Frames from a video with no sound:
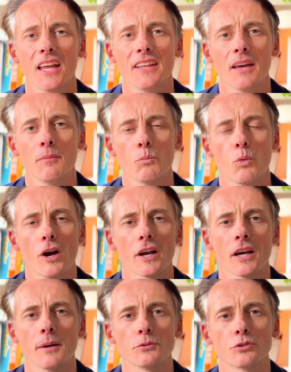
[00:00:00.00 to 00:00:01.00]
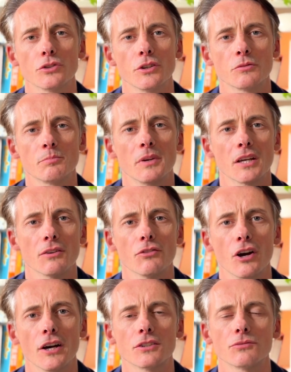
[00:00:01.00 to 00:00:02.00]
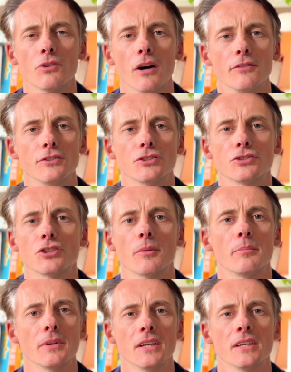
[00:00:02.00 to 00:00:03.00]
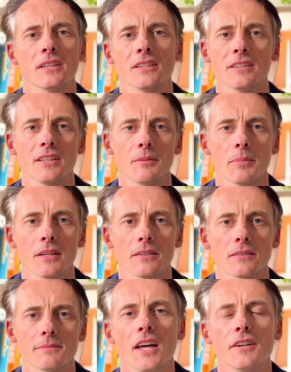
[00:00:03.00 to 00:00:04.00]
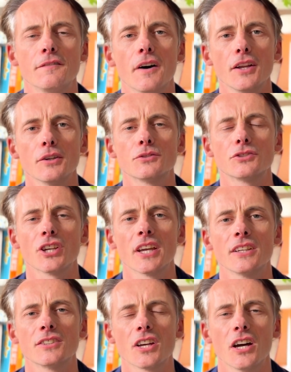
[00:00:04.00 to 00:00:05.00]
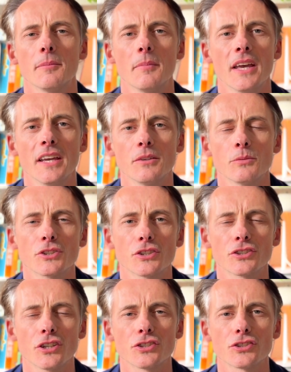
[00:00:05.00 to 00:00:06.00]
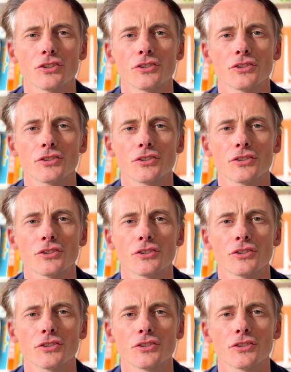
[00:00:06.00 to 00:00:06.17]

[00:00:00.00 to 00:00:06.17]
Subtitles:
and then work up to those bigger rides rather than just jumping in at the deep end. And the final change I made, which I touched